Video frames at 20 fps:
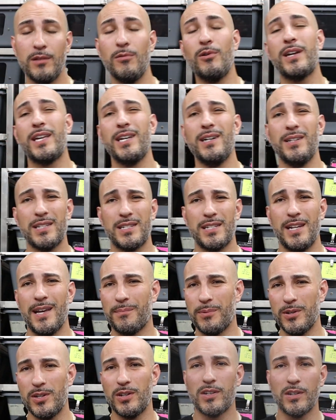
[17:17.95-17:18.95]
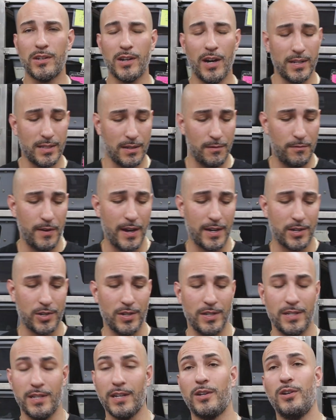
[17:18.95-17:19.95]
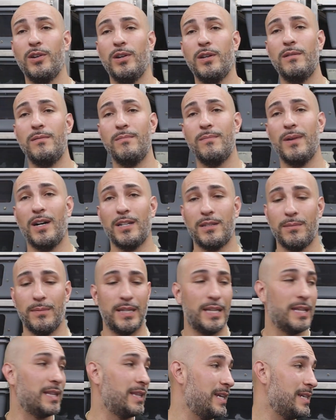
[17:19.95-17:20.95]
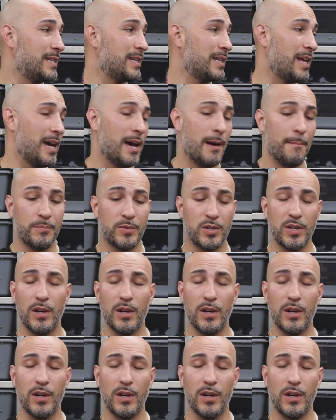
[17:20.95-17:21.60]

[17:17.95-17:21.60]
won't kill the snake, but you could cause infections that could ultimately lead to that.